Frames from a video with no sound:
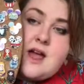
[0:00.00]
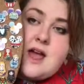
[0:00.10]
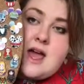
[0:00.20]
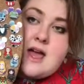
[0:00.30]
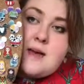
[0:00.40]

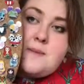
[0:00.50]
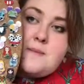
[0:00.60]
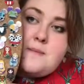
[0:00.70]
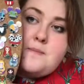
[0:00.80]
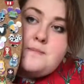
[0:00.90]

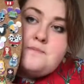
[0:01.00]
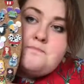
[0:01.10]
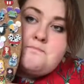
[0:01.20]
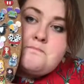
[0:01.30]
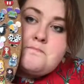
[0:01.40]
Um,
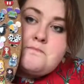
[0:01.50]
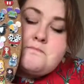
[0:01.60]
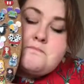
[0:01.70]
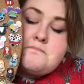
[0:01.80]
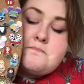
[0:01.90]

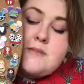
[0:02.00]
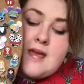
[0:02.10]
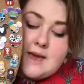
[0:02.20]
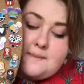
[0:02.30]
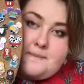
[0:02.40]

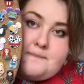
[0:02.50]
yeah,